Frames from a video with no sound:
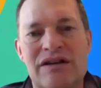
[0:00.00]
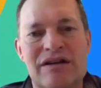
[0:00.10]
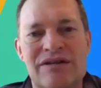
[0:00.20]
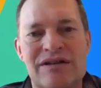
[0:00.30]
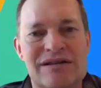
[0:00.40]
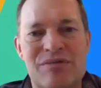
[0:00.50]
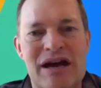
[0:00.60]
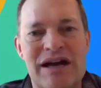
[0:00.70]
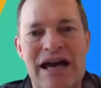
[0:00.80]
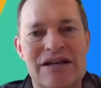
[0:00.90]
think there's
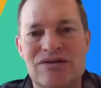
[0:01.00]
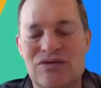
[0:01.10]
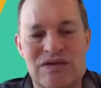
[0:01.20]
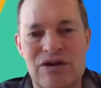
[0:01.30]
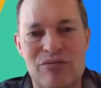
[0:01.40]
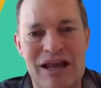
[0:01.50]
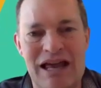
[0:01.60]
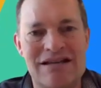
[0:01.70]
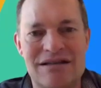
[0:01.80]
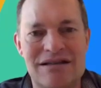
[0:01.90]
about 8 or so
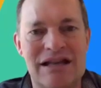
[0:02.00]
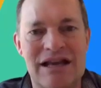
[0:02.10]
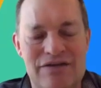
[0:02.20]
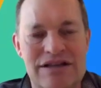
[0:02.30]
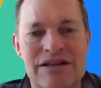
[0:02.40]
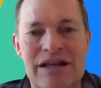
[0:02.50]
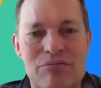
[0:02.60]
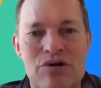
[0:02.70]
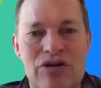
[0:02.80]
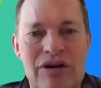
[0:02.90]
places left in
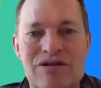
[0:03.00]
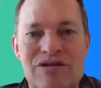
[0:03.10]
that program.